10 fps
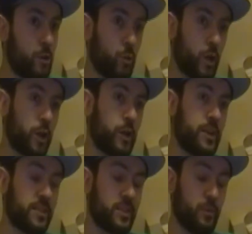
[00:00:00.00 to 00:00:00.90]
where
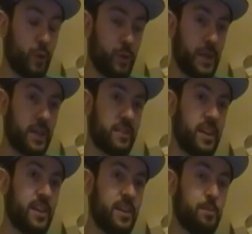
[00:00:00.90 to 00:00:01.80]
his where Mika
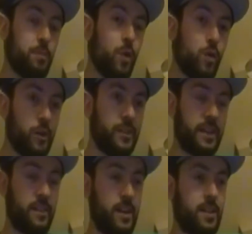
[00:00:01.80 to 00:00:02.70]
sent him more
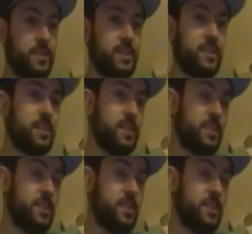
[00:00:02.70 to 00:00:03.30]
TikToks.